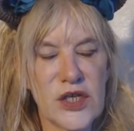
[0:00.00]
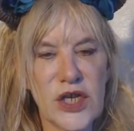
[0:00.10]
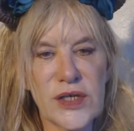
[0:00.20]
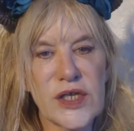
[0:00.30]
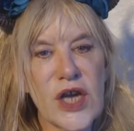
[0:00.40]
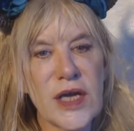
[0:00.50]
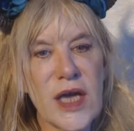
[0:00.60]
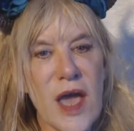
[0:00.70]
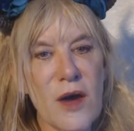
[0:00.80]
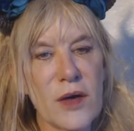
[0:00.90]
just
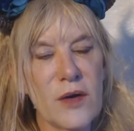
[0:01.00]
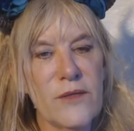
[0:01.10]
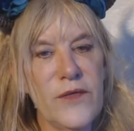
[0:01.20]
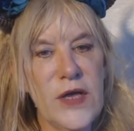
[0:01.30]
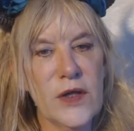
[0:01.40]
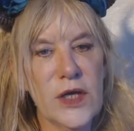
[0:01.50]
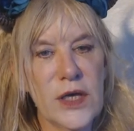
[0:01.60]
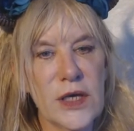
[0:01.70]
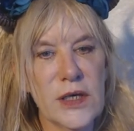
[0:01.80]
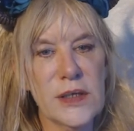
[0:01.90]
checking out your
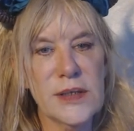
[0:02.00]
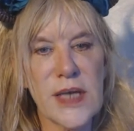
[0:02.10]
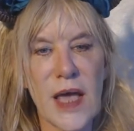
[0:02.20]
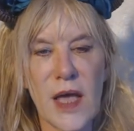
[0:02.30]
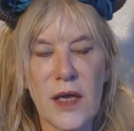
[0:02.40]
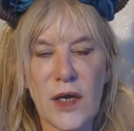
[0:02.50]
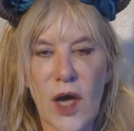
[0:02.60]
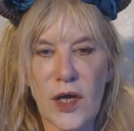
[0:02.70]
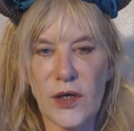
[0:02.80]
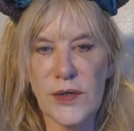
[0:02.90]
feelings and
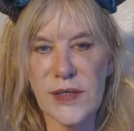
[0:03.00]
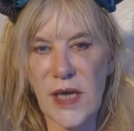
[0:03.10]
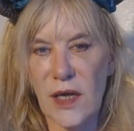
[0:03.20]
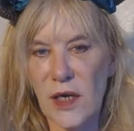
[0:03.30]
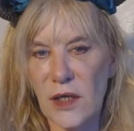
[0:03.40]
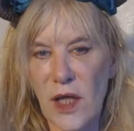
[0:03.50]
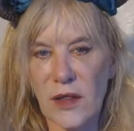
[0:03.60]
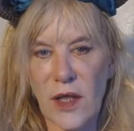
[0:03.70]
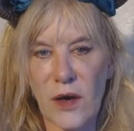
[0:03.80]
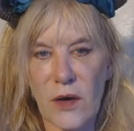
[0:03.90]
understanding
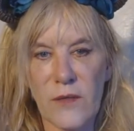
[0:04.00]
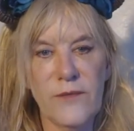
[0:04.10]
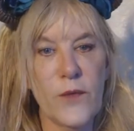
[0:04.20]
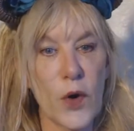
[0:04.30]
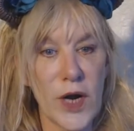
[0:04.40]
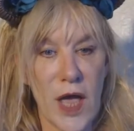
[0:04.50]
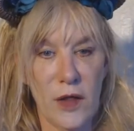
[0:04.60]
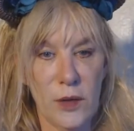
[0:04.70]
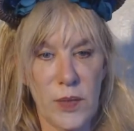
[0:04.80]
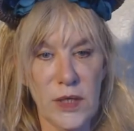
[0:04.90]
that there are 4
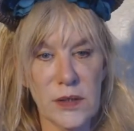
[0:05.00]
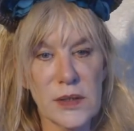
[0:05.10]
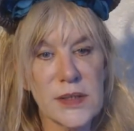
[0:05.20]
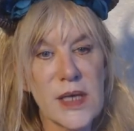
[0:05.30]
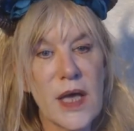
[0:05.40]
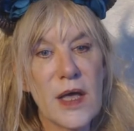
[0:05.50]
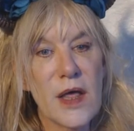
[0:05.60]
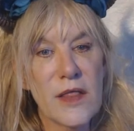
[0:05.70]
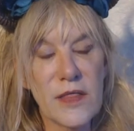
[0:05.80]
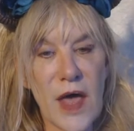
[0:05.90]
elements
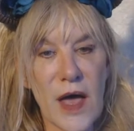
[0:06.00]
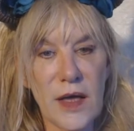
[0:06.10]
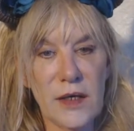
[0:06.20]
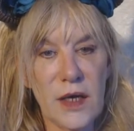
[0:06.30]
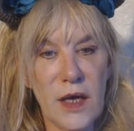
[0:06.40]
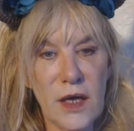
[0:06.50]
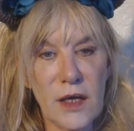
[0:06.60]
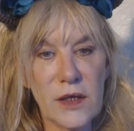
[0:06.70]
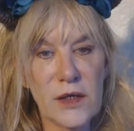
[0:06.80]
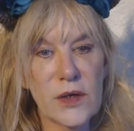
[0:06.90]
that
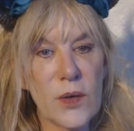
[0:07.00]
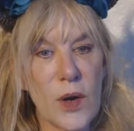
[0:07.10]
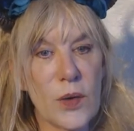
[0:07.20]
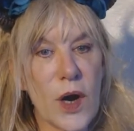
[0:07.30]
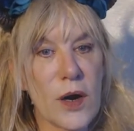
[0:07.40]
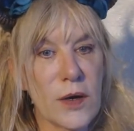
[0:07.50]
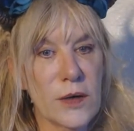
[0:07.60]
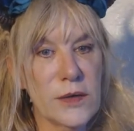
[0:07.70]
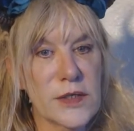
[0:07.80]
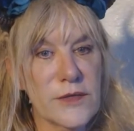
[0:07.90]
tarot
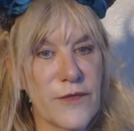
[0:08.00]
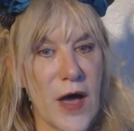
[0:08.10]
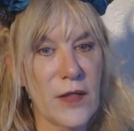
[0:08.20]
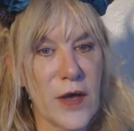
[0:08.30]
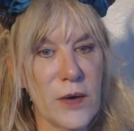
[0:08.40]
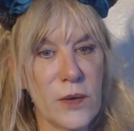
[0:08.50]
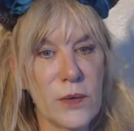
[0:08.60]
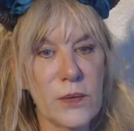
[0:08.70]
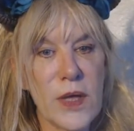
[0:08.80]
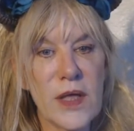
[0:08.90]
cards
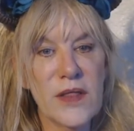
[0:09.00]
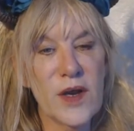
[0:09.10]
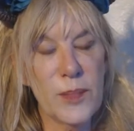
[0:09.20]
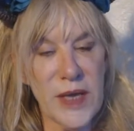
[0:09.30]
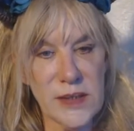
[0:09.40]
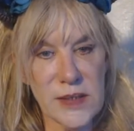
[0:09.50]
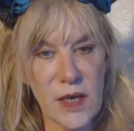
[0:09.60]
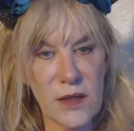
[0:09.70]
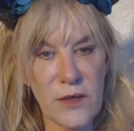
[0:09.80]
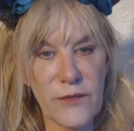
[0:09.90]
follow. They're based
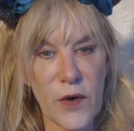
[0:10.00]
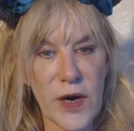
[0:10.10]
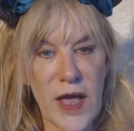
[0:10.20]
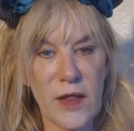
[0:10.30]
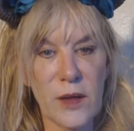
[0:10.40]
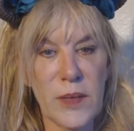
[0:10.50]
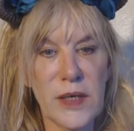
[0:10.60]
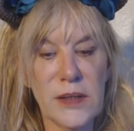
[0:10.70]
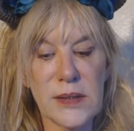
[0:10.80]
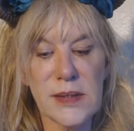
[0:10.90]
on the 4
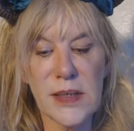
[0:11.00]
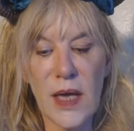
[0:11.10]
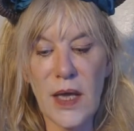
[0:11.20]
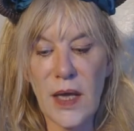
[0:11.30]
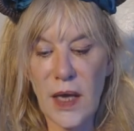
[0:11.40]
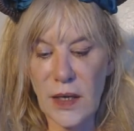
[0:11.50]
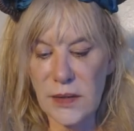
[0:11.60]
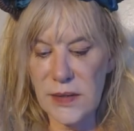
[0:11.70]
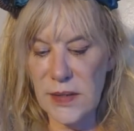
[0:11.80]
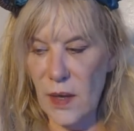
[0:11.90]
elements.
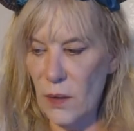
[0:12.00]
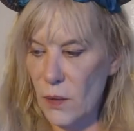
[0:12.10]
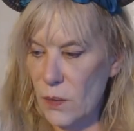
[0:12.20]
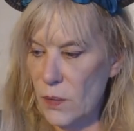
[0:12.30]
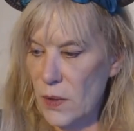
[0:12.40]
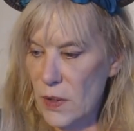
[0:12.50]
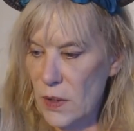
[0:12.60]
And so